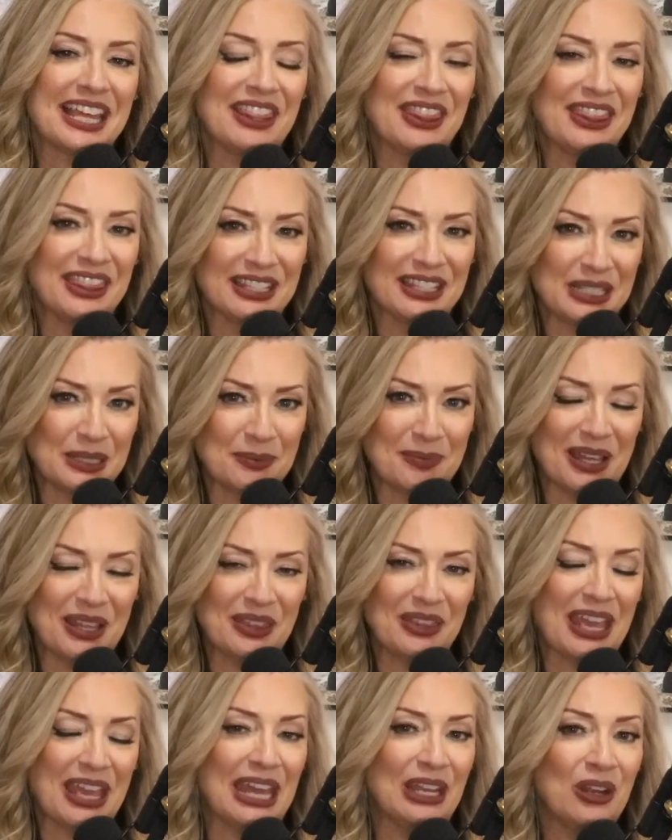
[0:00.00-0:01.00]
this
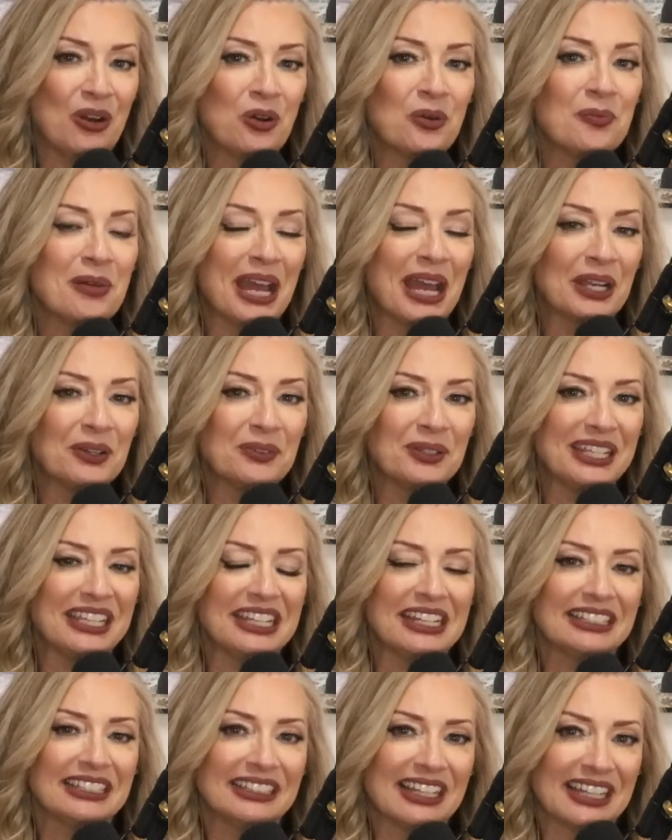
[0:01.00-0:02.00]
month and home
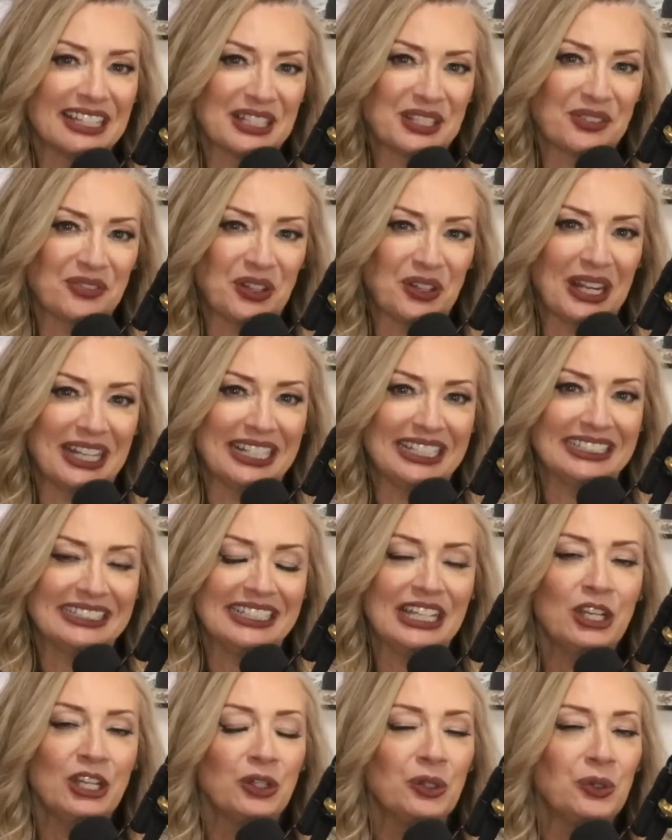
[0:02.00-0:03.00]
equity lines of credit.
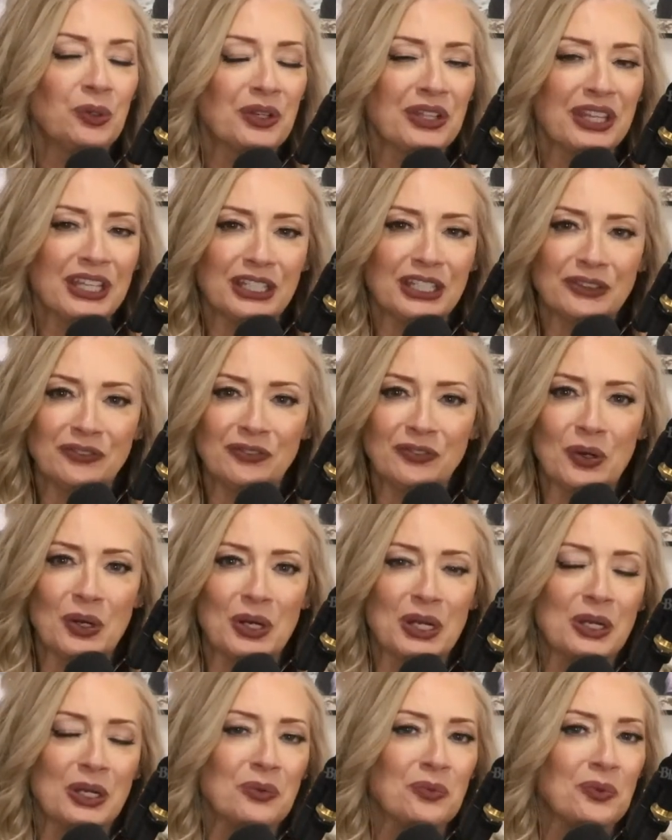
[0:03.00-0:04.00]
Who are they good
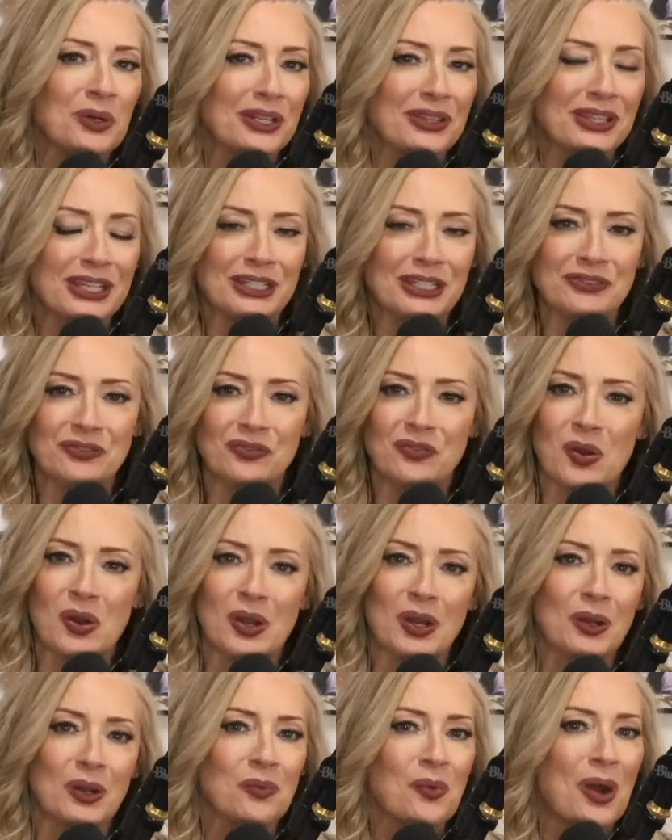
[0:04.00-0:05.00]
for? What are they good
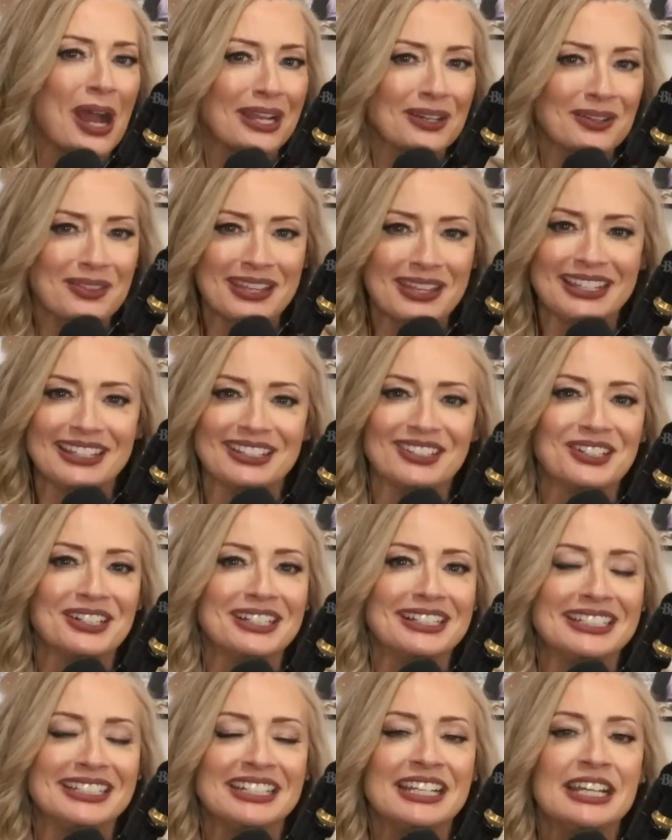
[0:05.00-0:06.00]
for? Why are they
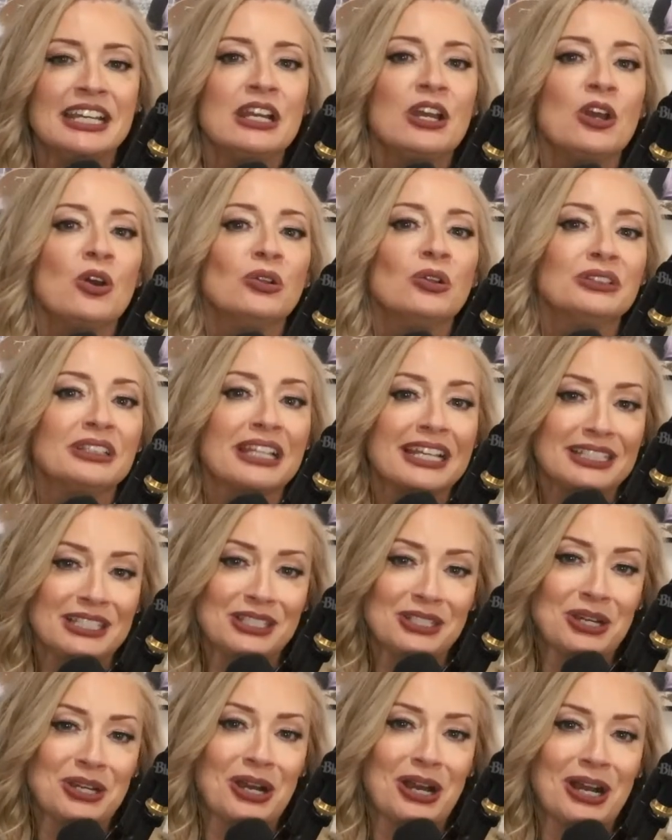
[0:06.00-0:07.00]
good?
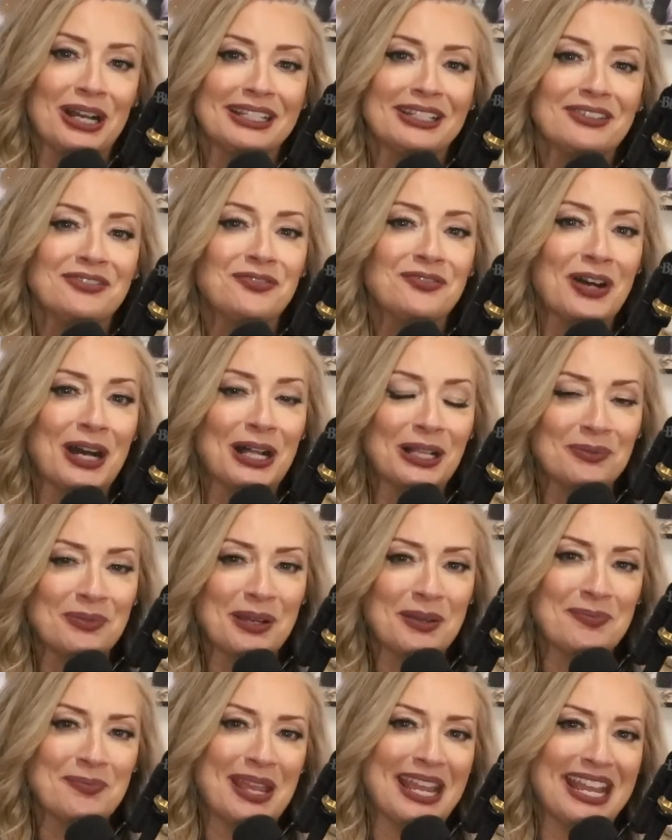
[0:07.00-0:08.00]
Let's talk. Follow
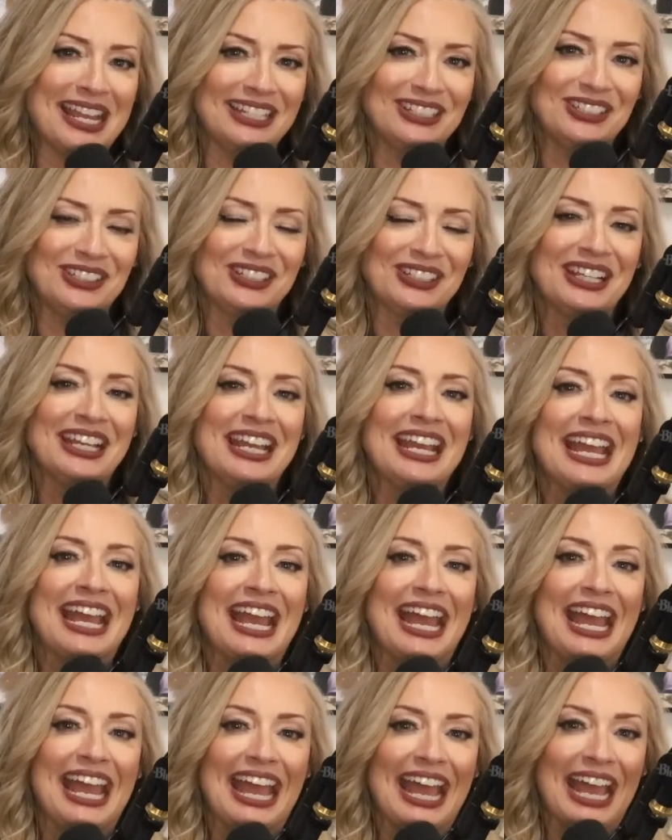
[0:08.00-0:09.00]
my page.
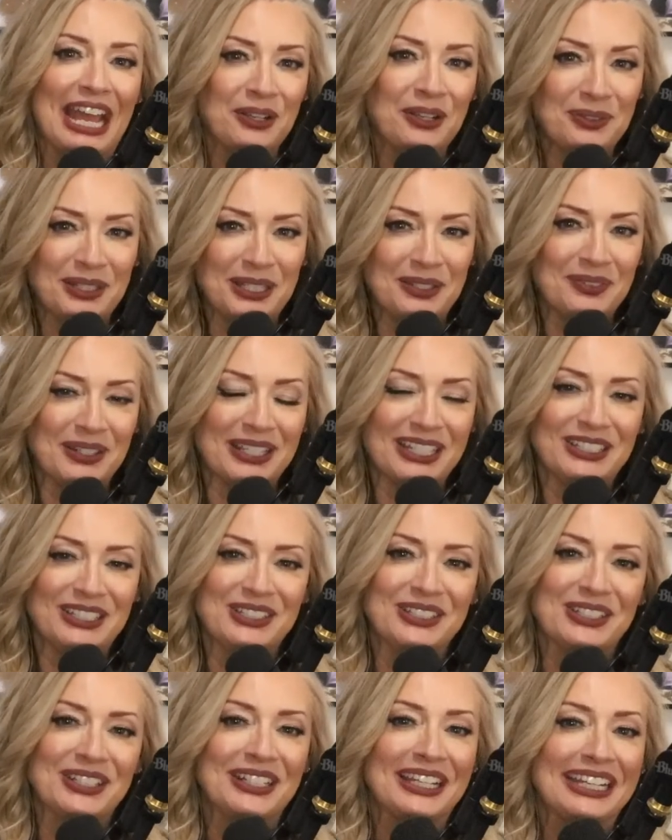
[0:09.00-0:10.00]
Equity
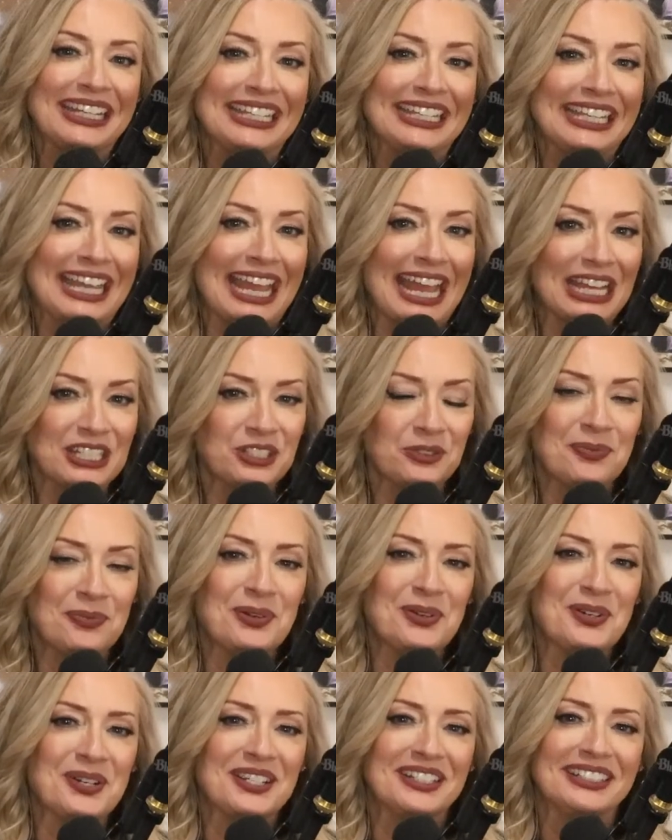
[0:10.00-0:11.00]
rich, cash
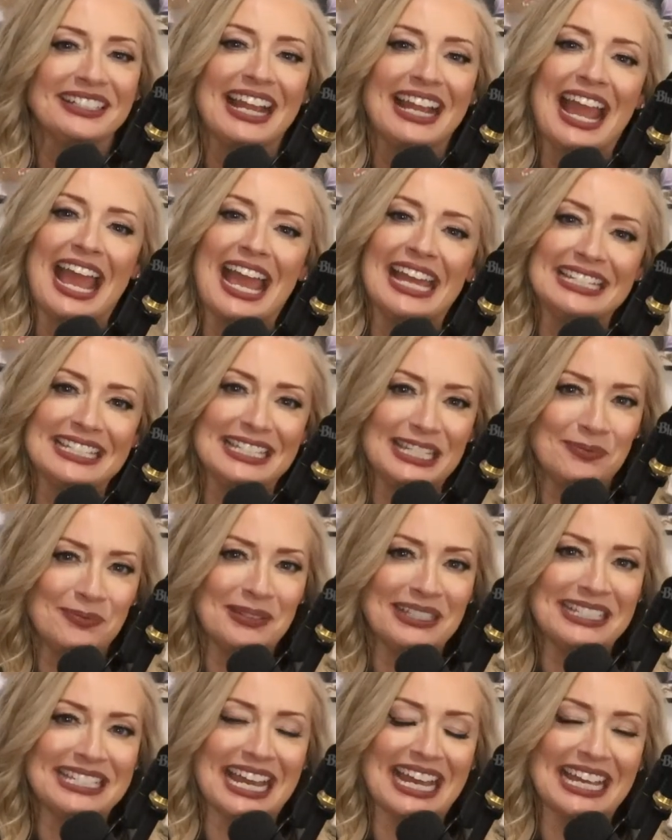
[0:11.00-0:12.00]
poor, and deep
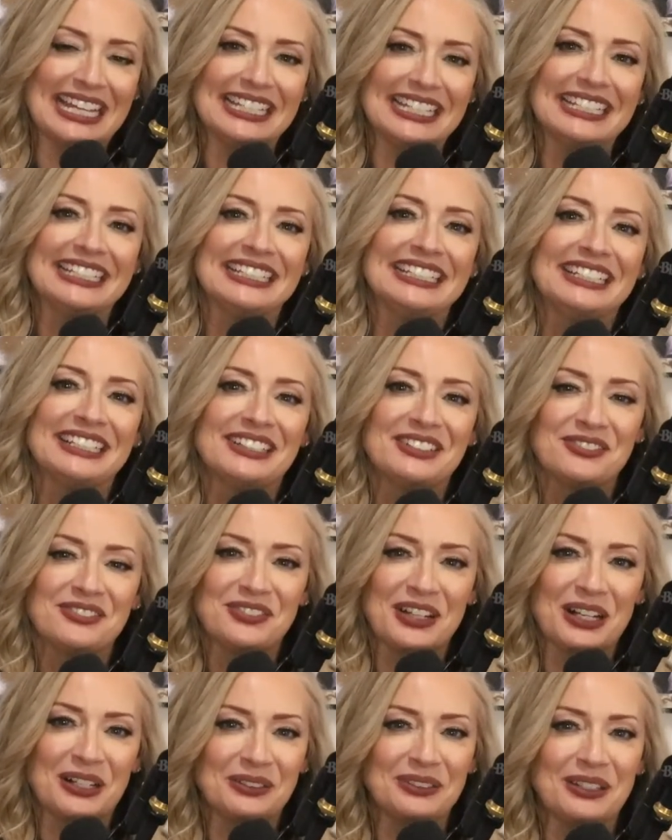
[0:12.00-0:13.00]
in debt.
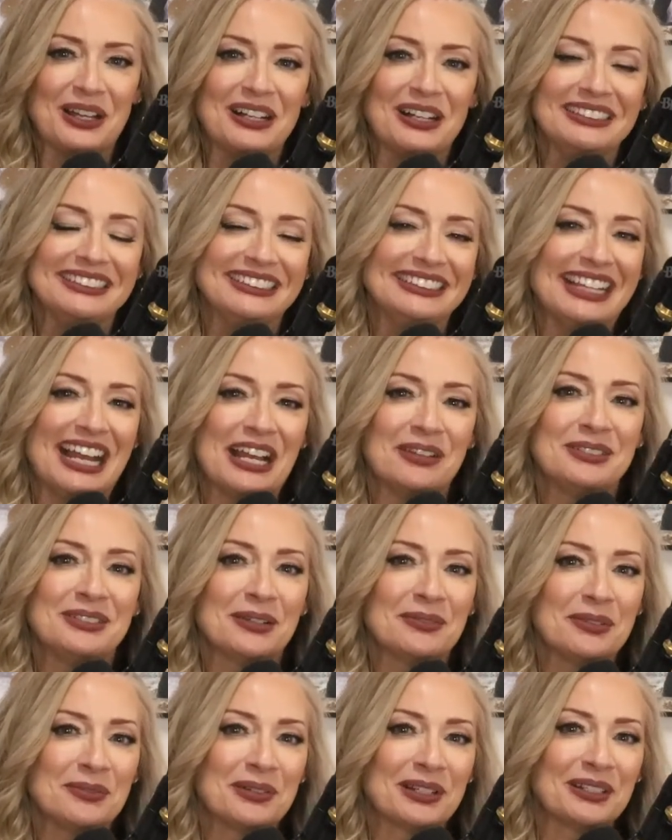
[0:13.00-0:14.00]
Follow along. I'm
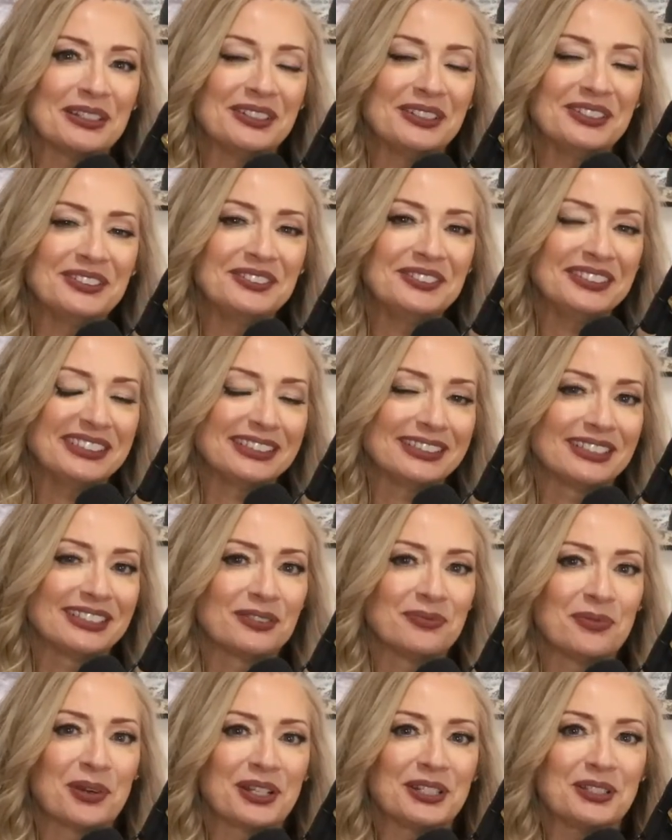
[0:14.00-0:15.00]
Debbie Marcoux. This
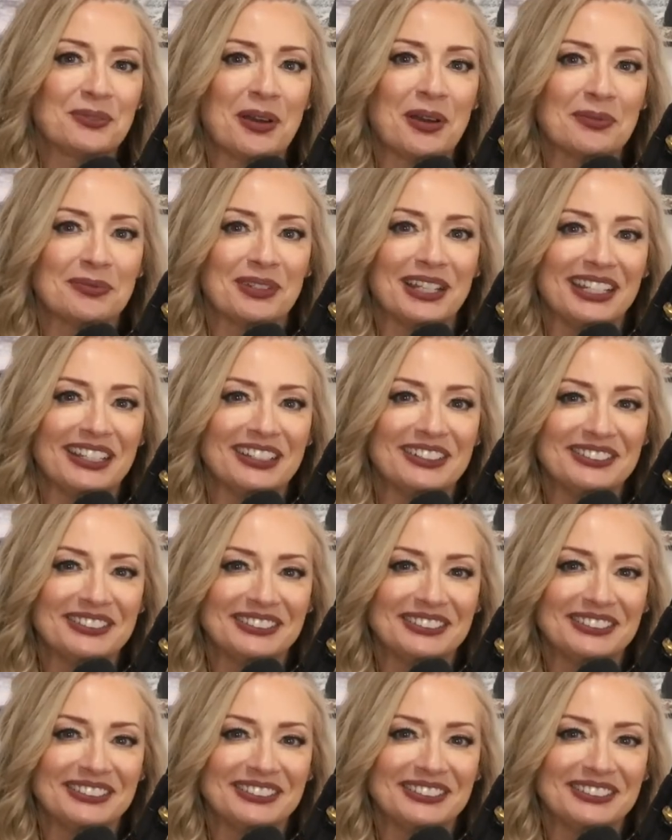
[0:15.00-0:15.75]
is Mortgage Mom Radio.